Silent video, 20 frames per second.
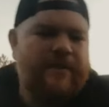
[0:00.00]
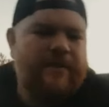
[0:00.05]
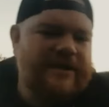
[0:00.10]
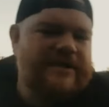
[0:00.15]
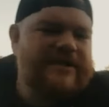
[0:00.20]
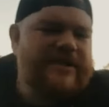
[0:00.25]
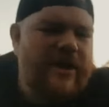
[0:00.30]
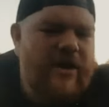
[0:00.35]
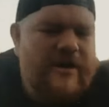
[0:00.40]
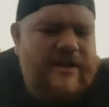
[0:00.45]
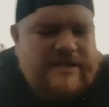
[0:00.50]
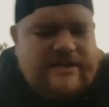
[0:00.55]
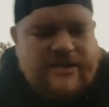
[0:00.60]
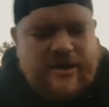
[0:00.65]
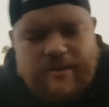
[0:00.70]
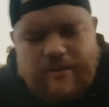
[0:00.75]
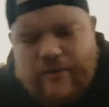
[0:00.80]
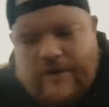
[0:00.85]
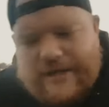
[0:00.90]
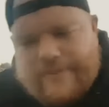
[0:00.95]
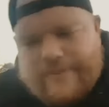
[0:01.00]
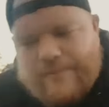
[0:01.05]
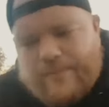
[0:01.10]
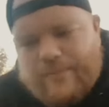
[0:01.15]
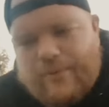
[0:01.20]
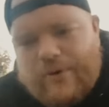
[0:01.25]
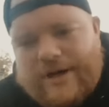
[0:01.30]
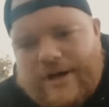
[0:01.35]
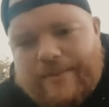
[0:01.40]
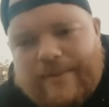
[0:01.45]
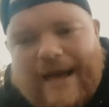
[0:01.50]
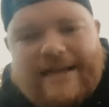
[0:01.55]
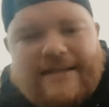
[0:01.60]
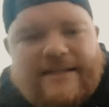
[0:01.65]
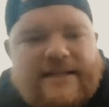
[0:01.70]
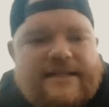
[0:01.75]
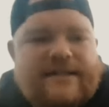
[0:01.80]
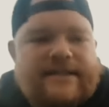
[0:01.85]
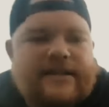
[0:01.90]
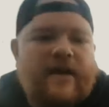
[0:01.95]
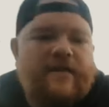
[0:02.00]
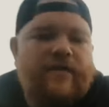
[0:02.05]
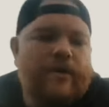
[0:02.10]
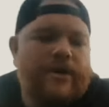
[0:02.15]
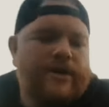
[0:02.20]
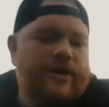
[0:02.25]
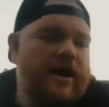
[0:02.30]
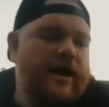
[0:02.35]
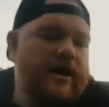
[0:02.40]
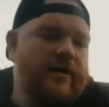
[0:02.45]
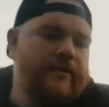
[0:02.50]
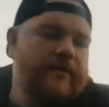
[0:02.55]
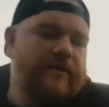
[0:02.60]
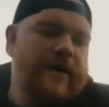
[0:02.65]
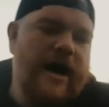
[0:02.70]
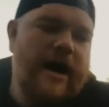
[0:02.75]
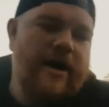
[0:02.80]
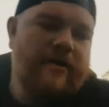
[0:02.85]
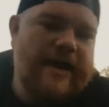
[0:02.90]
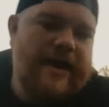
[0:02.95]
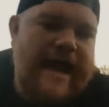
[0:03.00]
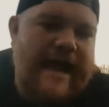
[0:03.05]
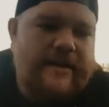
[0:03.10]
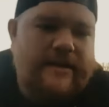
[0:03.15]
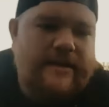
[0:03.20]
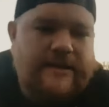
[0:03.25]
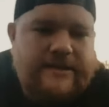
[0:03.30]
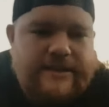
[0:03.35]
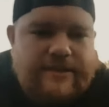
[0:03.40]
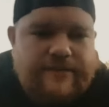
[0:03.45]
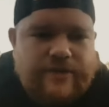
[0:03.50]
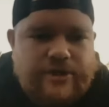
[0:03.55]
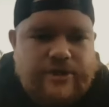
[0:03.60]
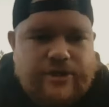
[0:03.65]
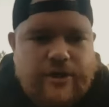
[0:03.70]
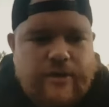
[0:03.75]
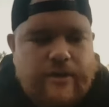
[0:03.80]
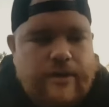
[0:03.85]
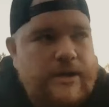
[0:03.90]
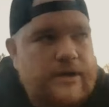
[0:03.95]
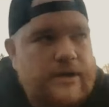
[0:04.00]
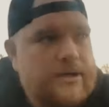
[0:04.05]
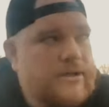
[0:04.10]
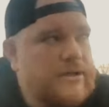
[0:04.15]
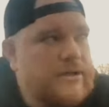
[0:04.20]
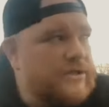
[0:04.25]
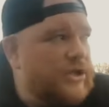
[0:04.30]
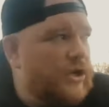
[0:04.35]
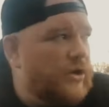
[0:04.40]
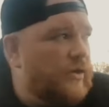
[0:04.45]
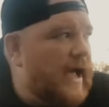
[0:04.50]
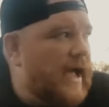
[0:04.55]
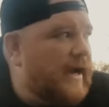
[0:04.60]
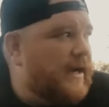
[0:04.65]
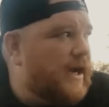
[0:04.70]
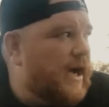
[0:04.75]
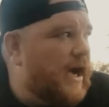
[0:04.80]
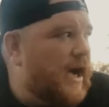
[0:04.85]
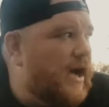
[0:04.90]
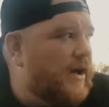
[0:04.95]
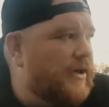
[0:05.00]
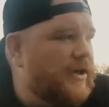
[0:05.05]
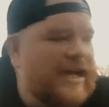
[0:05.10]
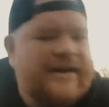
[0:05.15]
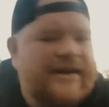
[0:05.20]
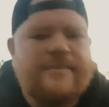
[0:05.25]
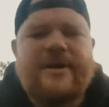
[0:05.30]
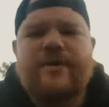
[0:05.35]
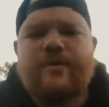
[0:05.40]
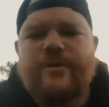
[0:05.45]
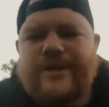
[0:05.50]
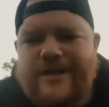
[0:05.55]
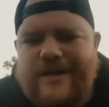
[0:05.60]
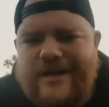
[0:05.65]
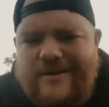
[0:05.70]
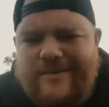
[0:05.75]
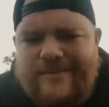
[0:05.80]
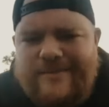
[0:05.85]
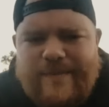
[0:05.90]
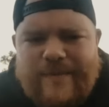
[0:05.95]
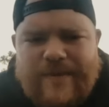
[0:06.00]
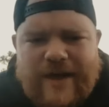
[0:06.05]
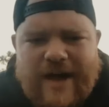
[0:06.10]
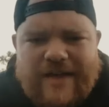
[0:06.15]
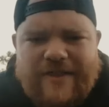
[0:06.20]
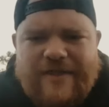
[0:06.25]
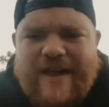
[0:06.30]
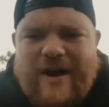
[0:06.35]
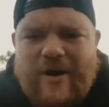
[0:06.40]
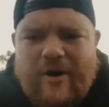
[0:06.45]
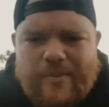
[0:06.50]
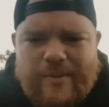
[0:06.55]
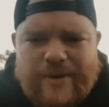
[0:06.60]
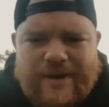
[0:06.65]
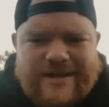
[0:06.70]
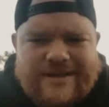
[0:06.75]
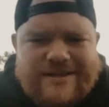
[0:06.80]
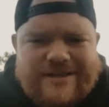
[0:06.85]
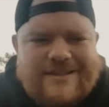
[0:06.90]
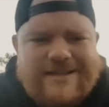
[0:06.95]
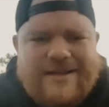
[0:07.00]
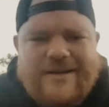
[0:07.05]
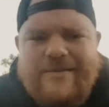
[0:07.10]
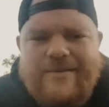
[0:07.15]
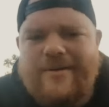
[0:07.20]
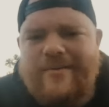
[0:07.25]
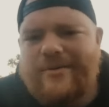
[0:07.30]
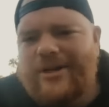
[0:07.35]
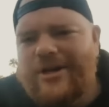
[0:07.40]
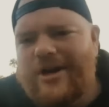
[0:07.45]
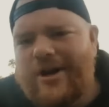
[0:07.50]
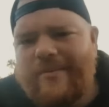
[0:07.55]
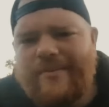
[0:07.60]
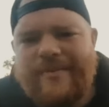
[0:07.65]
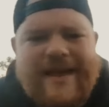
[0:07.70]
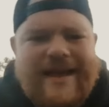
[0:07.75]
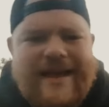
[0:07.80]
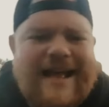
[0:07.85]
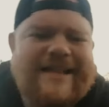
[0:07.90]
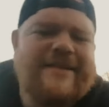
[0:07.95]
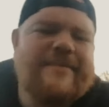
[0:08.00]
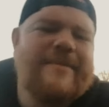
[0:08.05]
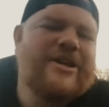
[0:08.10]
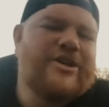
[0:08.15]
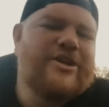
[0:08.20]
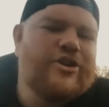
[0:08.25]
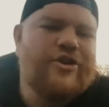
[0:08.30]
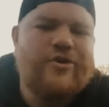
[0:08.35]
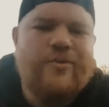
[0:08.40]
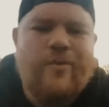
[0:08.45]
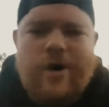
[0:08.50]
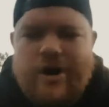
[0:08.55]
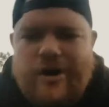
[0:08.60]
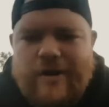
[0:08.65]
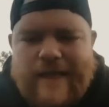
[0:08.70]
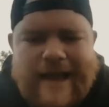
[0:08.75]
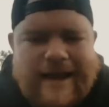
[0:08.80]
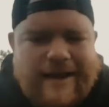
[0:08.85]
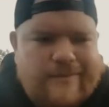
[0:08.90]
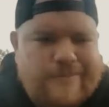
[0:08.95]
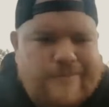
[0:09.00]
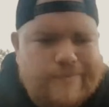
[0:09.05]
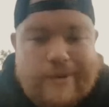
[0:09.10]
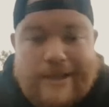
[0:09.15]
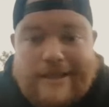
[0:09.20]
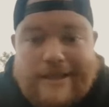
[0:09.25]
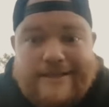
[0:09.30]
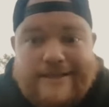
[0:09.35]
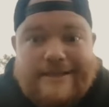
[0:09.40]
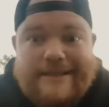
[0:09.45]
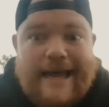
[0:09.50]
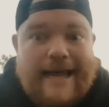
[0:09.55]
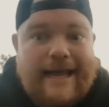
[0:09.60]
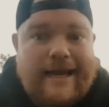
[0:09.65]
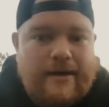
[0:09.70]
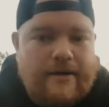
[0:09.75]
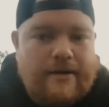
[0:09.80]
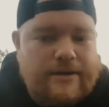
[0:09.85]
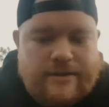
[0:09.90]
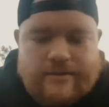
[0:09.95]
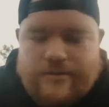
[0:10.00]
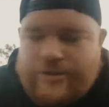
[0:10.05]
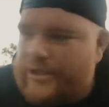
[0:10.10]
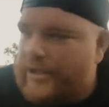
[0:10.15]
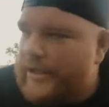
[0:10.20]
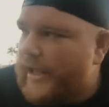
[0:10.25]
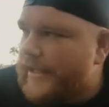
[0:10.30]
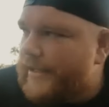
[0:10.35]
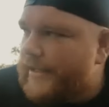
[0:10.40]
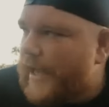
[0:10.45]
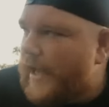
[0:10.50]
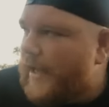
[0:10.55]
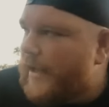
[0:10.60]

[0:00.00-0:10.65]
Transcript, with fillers: But it's all it's all pretty pretty basic stuff when you're on a reality TV show. So like uh, you had to meet with a, a, therapist, and you know they had to make sure you weren't like insane or some sure, shit like that.